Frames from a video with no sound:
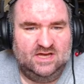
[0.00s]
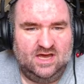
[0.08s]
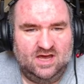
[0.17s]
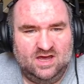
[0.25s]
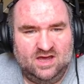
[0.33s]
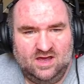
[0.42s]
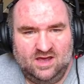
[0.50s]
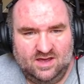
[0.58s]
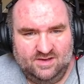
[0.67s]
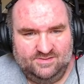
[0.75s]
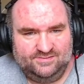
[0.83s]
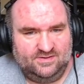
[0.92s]

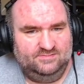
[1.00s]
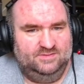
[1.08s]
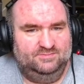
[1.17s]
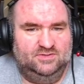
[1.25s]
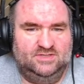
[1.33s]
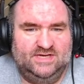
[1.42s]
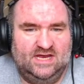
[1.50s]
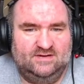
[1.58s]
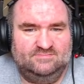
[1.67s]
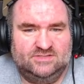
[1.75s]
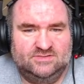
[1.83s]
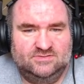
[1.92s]
From the pull
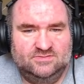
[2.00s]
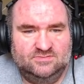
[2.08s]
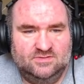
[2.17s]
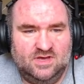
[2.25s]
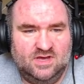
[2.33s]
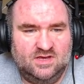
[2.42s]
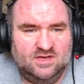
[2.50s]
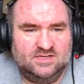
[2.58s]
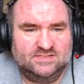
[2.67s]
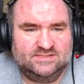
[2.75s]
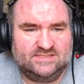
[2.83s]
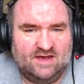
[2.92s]
down menu,
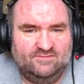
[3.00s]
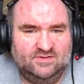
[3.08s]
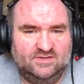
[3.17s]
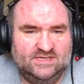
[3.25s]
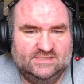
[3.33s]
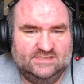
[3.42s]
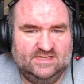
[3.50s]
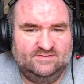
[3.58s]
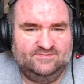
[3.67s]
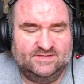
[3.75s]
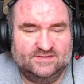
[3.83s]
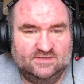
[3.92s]
scaffold
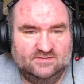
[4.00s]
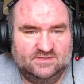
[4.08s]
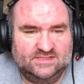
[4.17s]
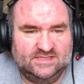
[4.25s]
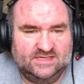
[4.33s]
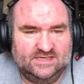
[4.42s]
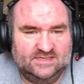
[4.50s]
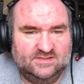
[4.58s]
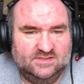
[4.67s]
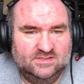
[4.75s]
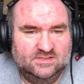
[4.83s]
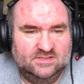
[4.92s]
SF, that's already there.